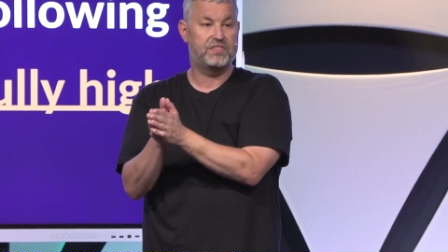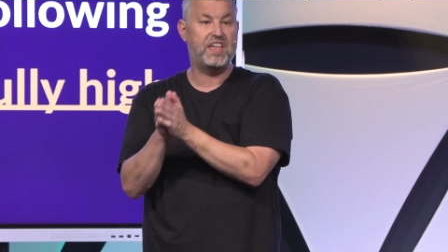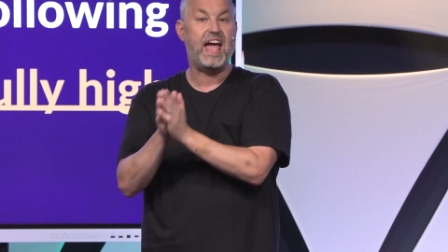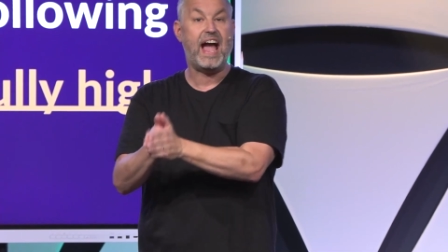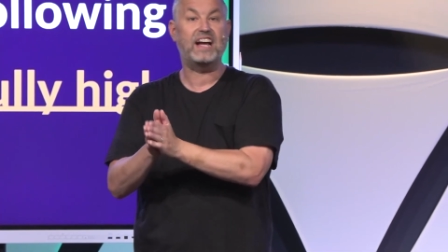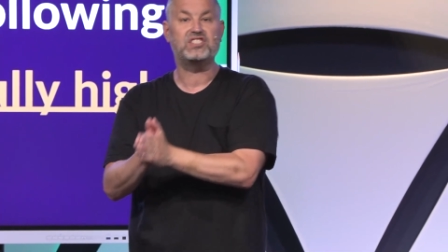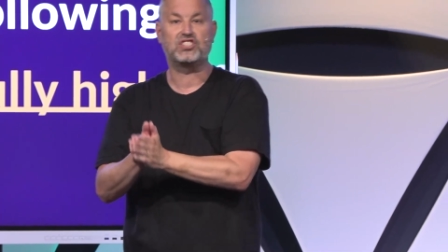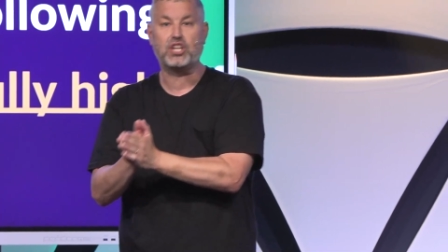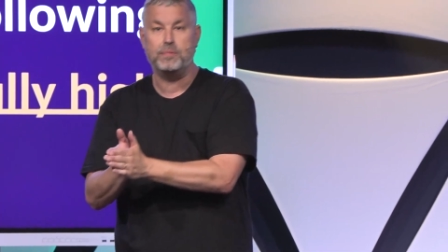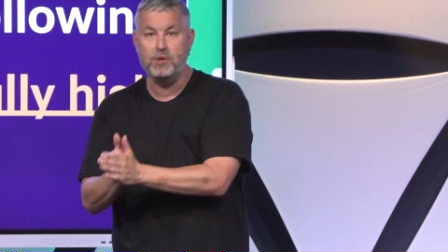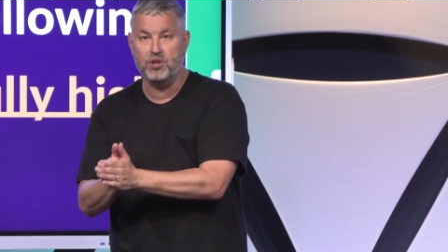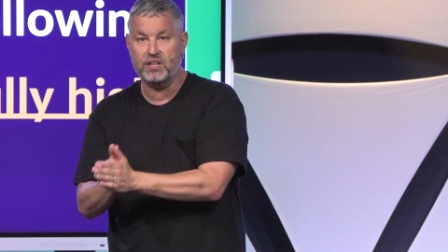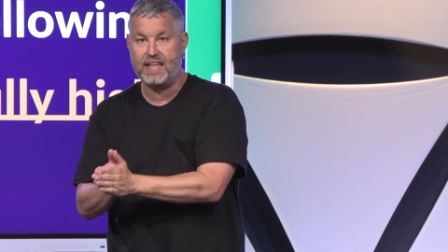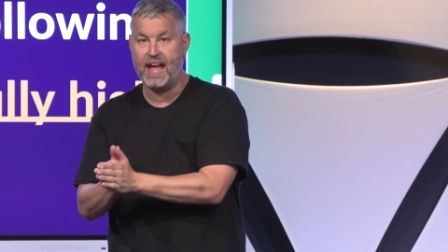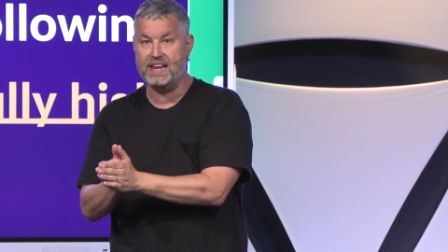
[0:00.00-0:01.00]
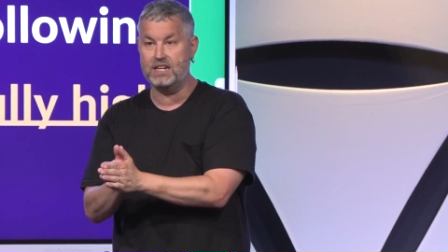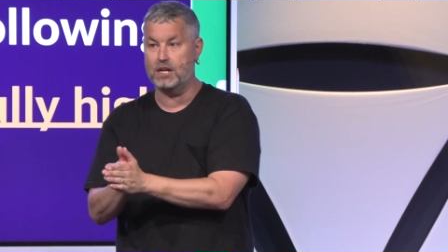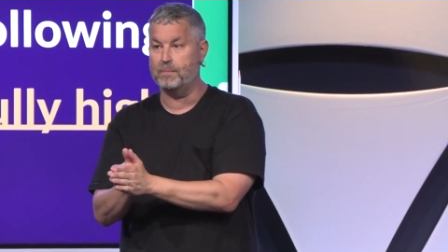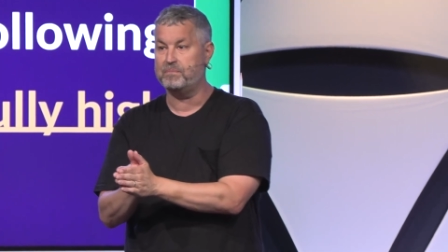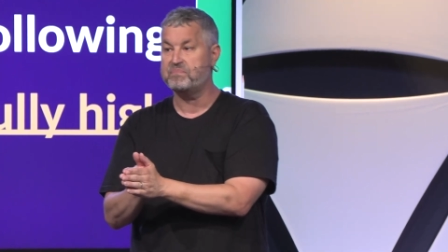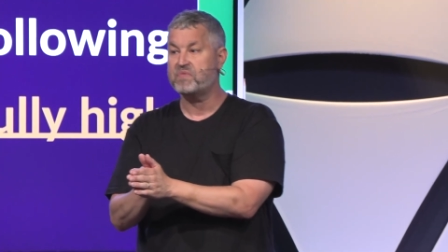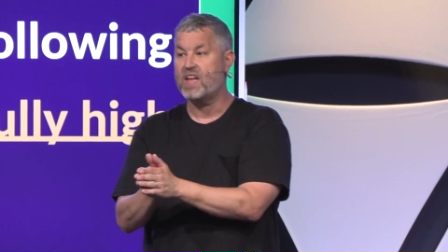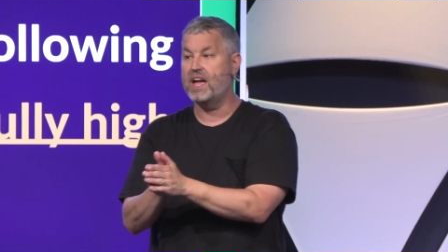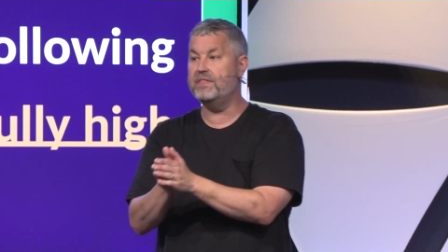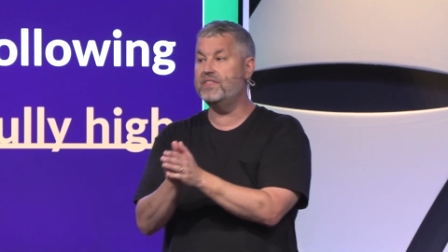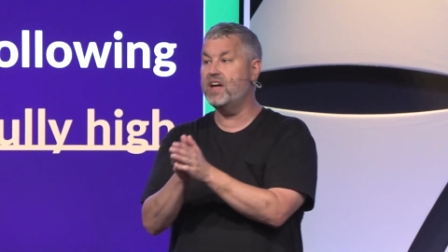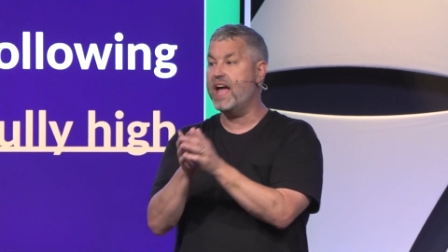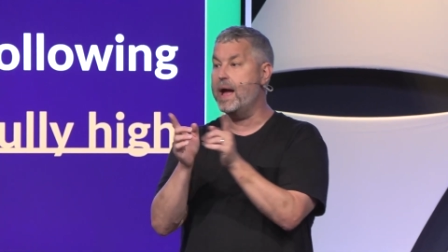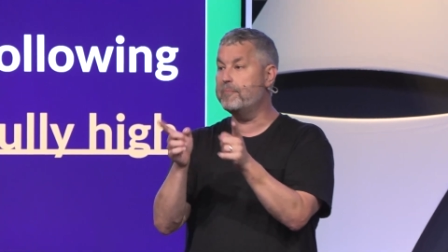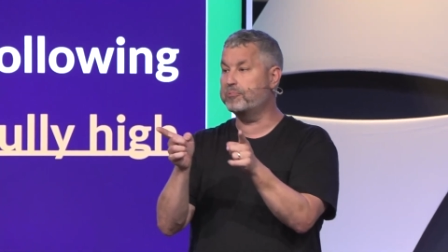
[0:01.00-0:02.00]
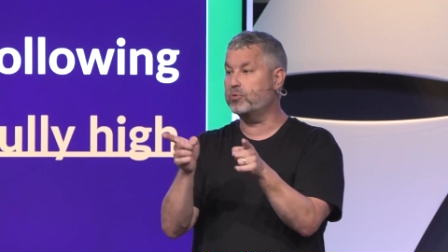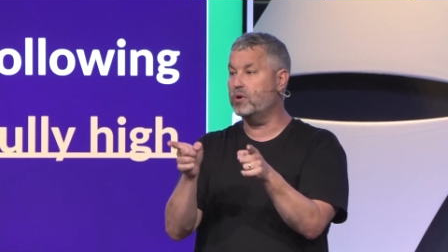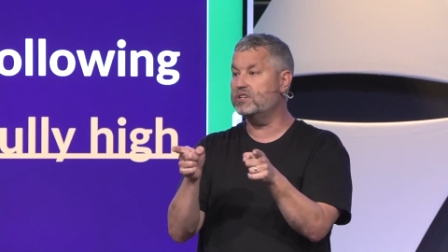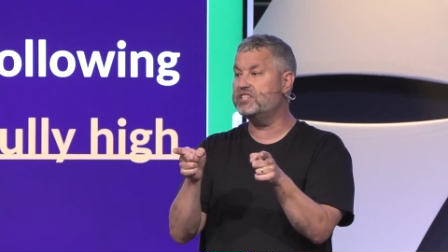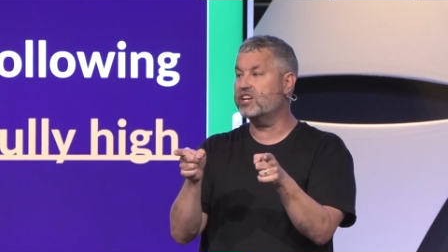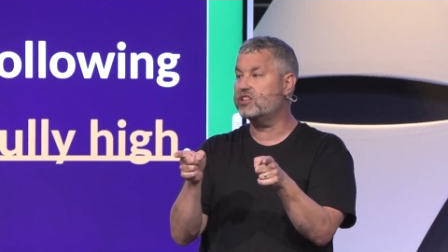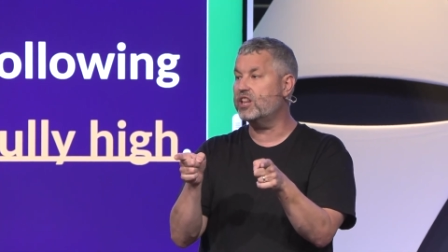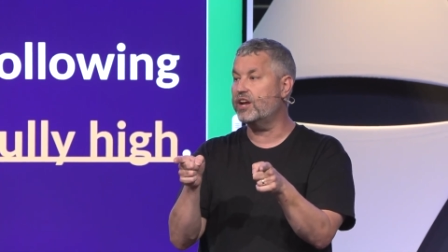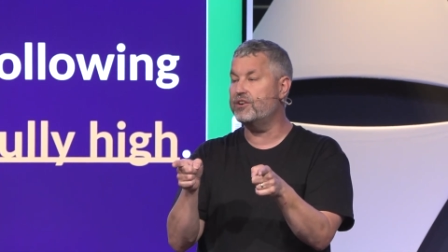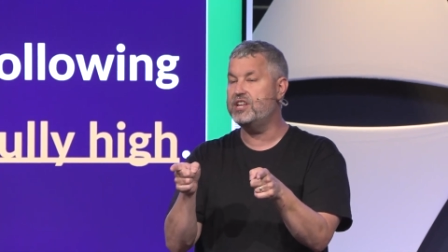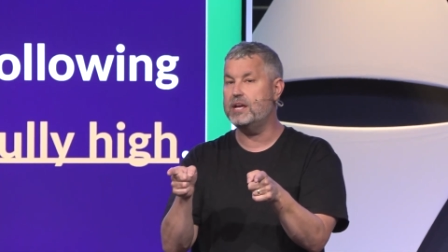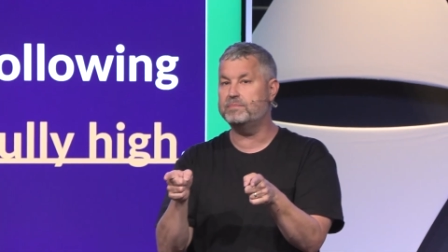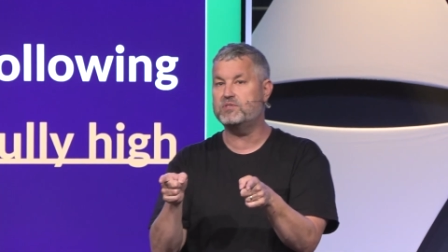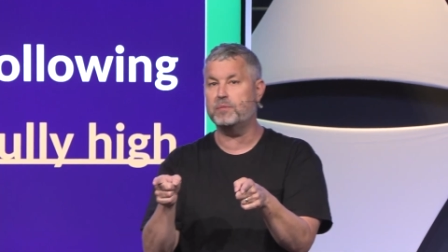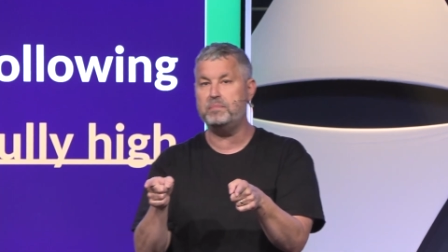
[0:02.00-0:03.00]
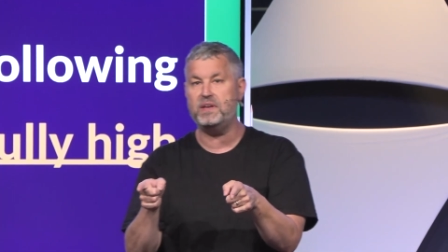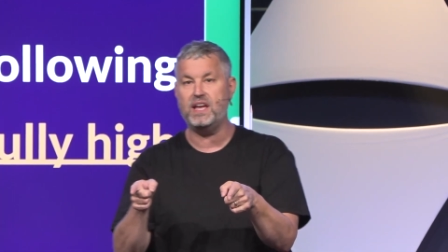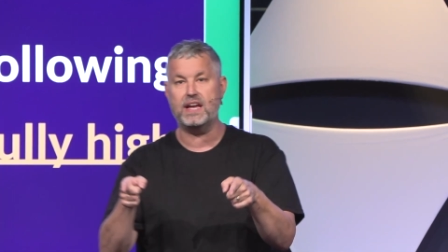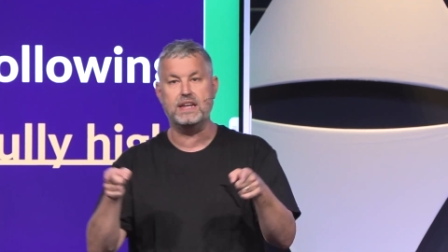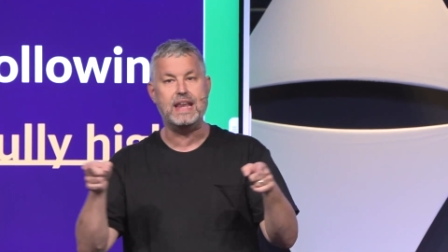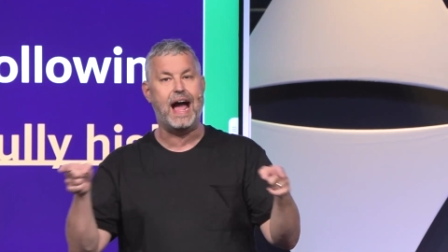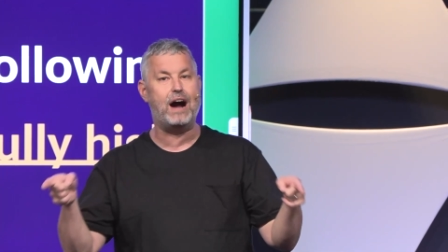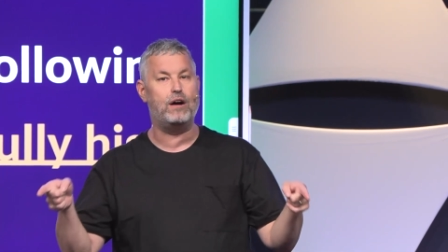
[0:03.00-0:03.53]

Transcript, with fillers: They excommunicated him, and the emperor declared him to be an